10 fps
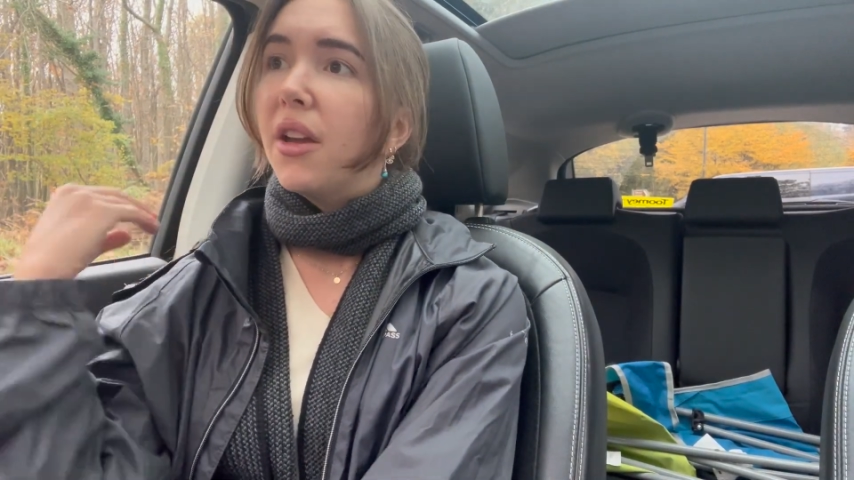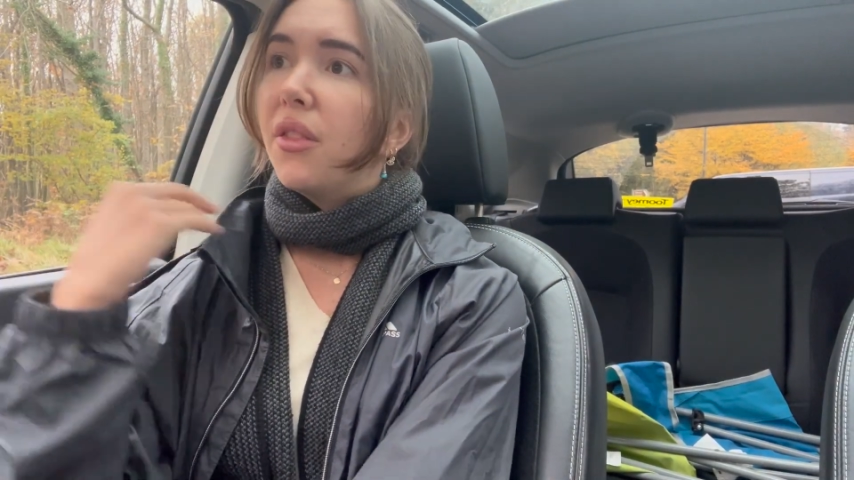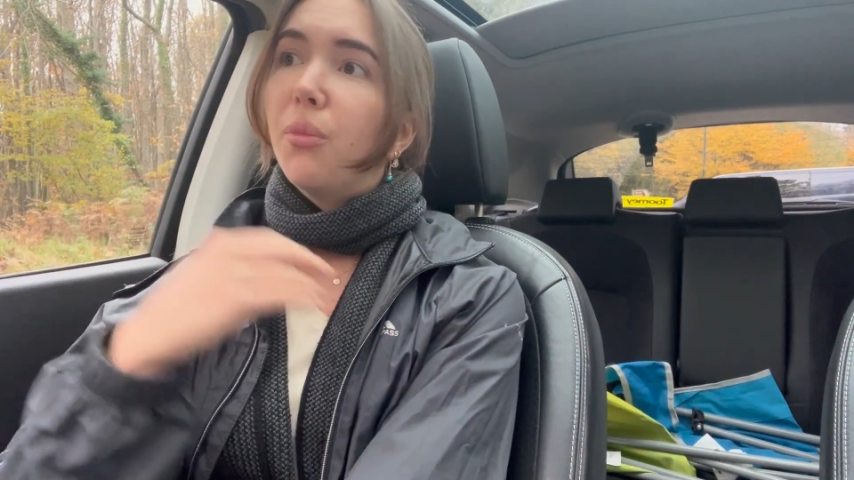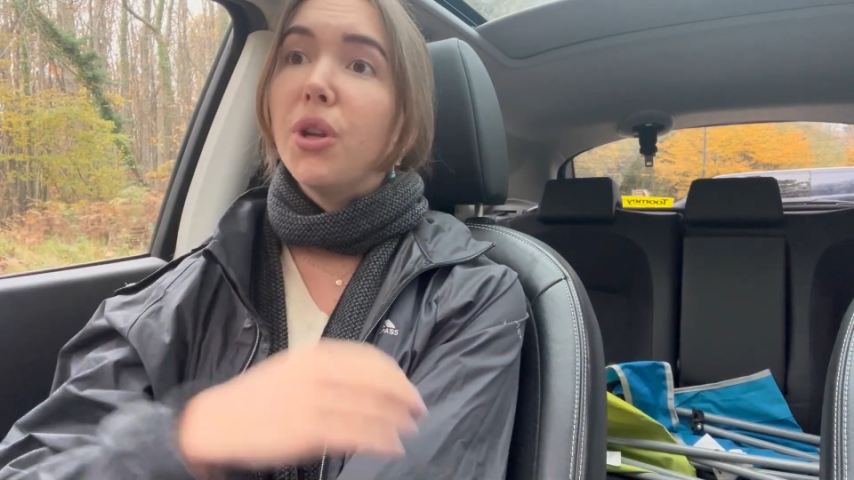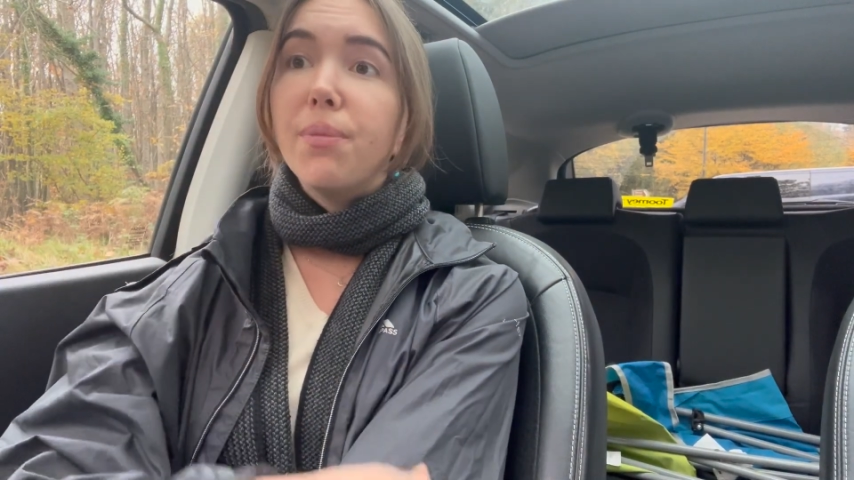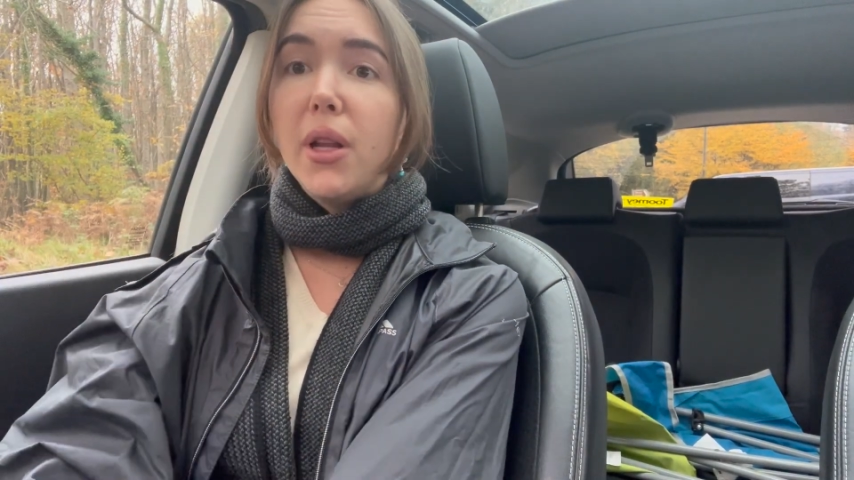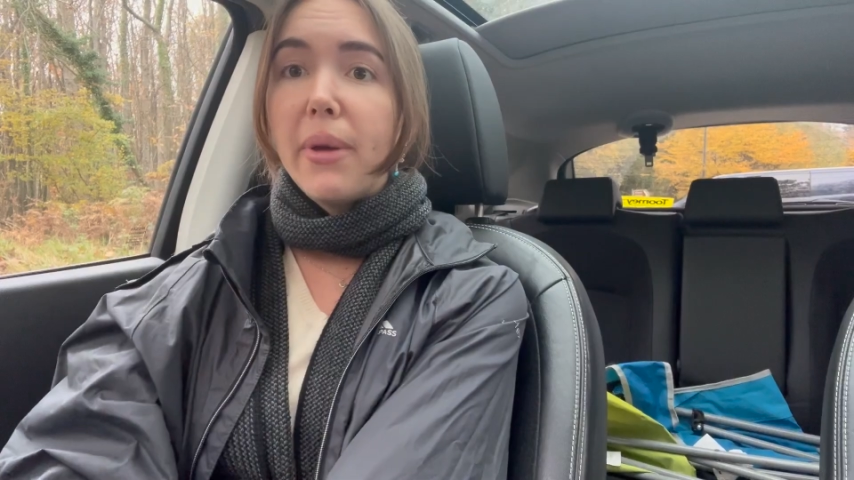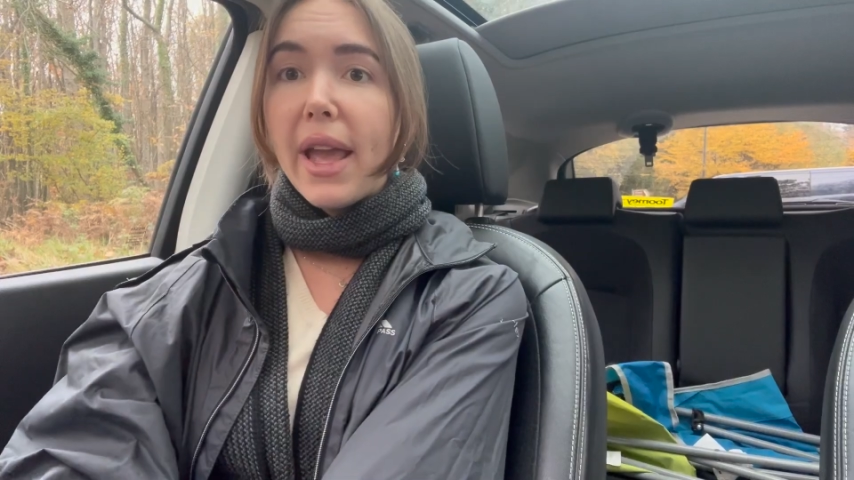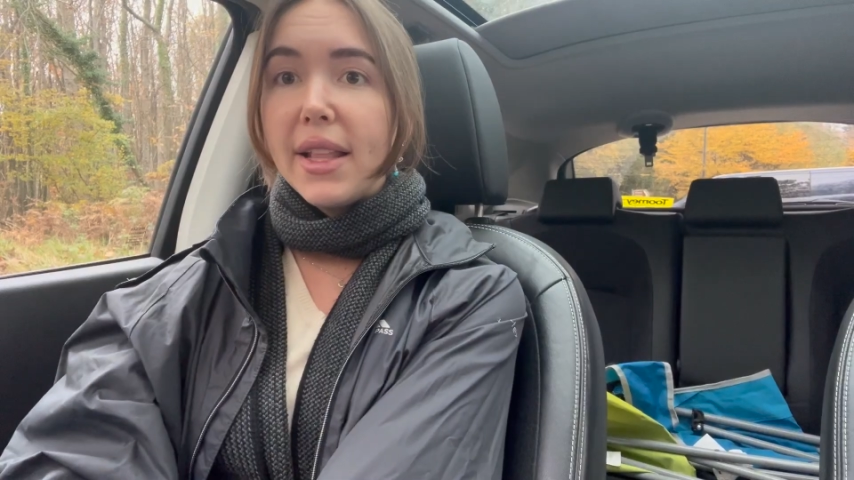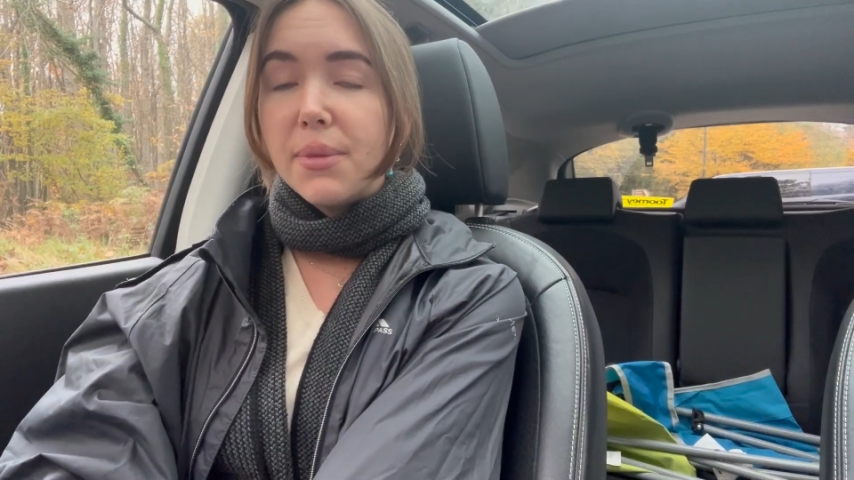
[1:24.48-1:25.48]
the wood
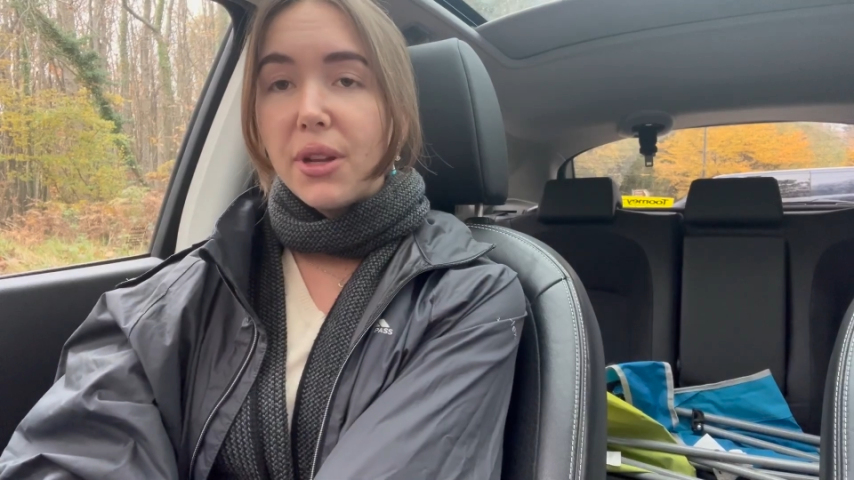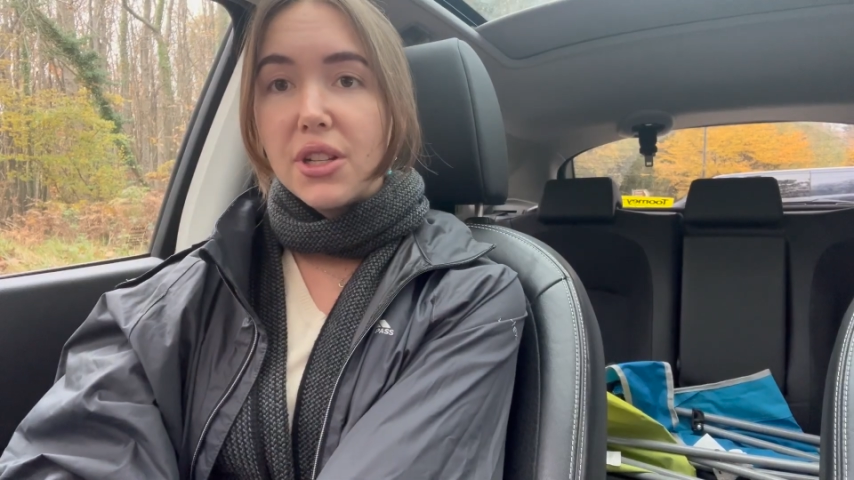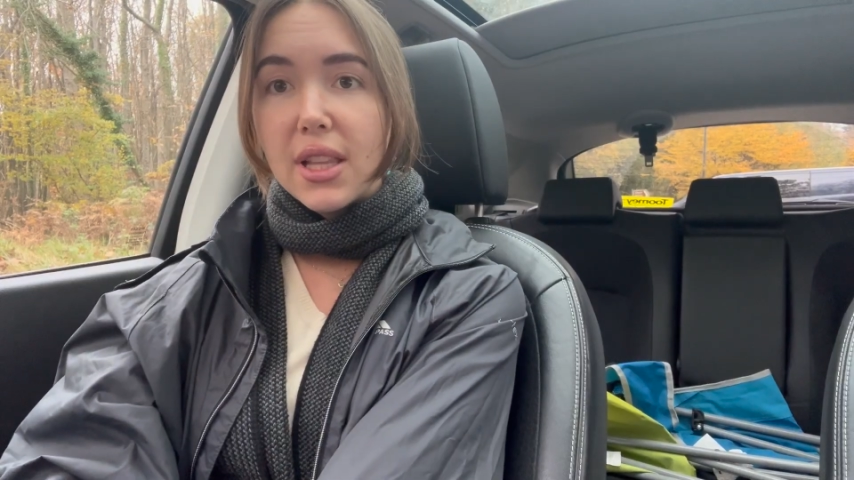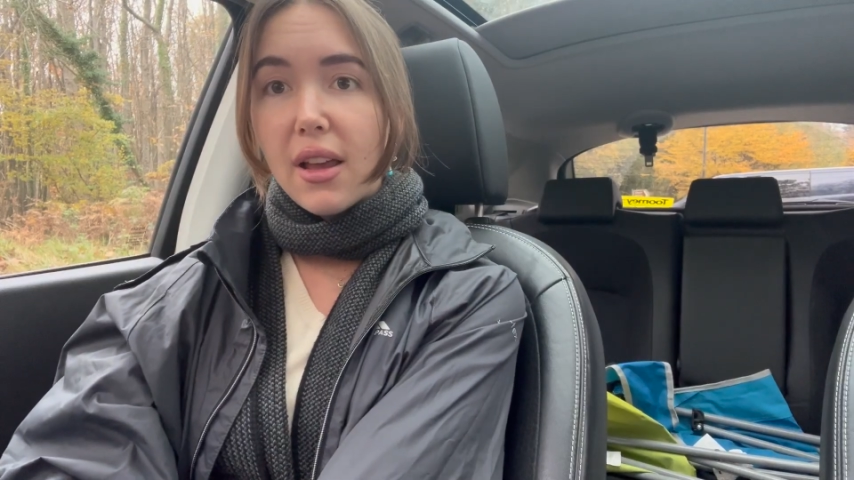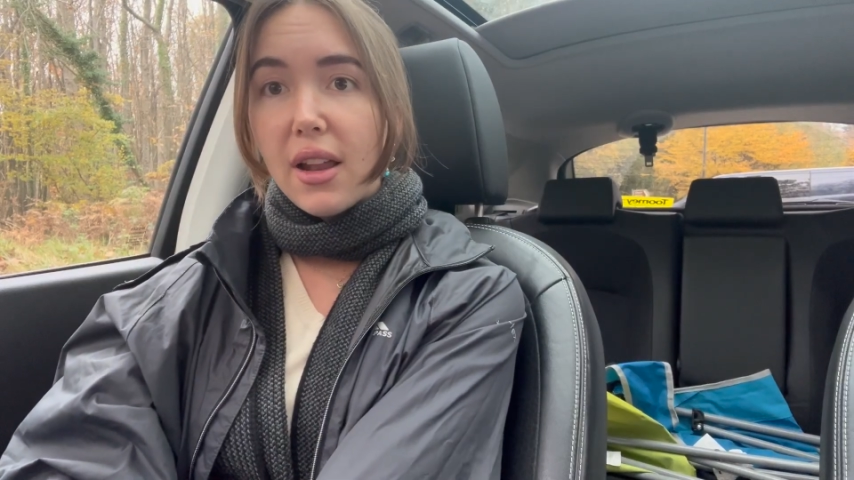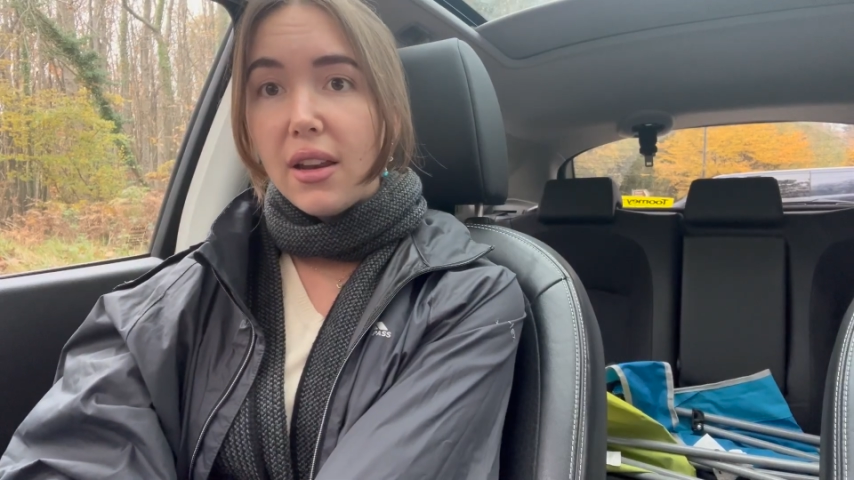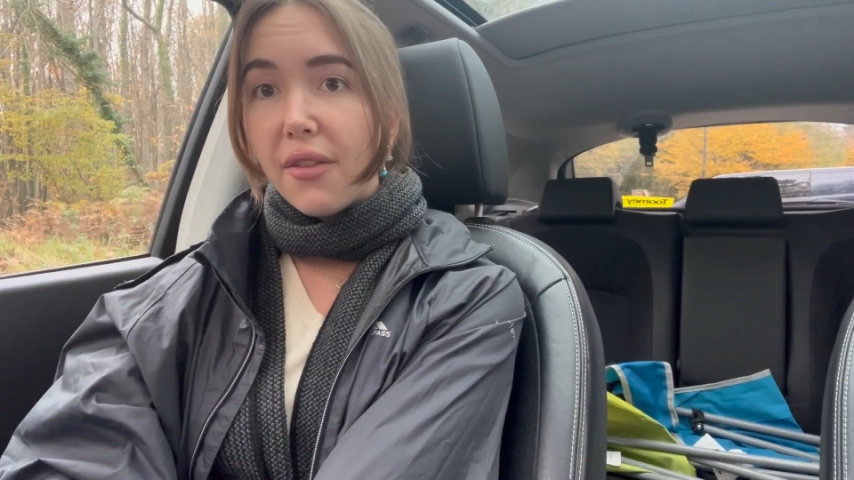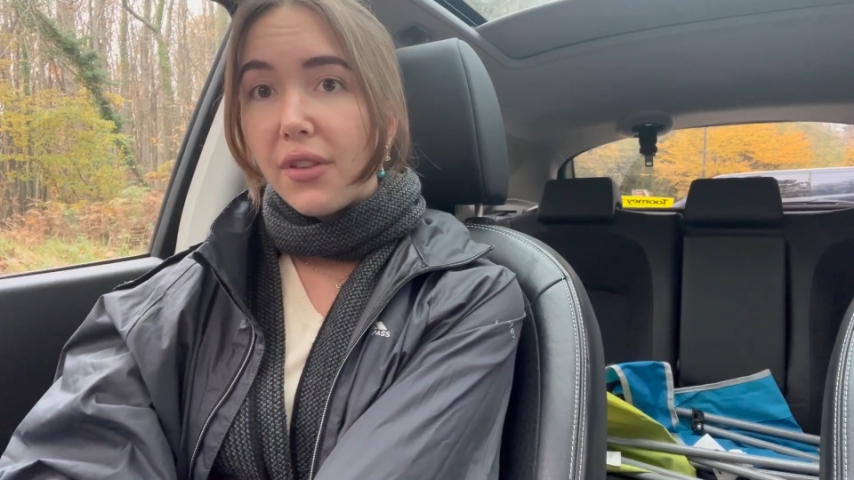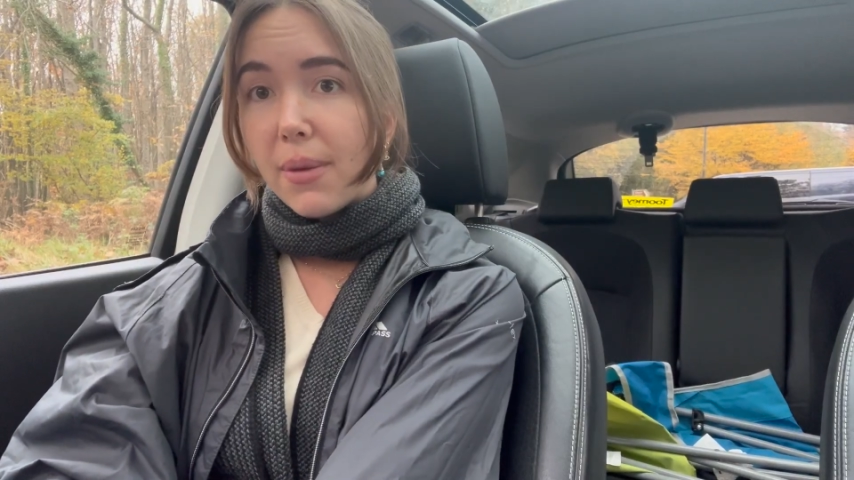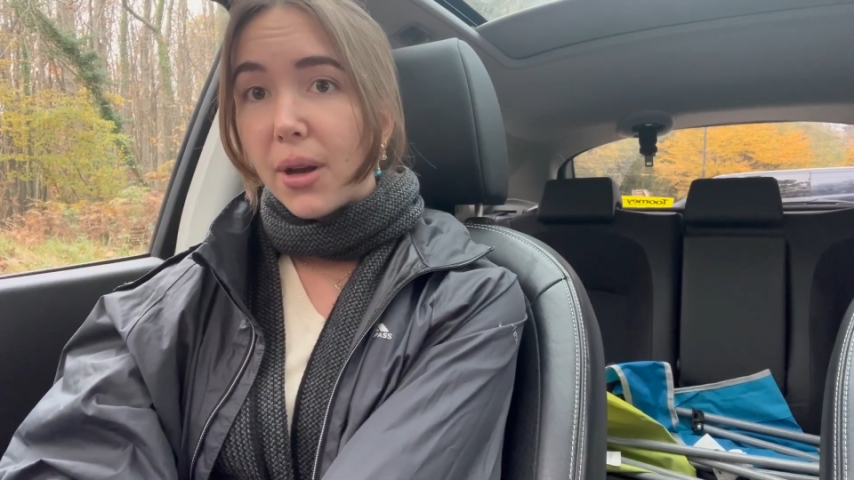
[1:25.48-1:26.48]
bluet, which is a lovely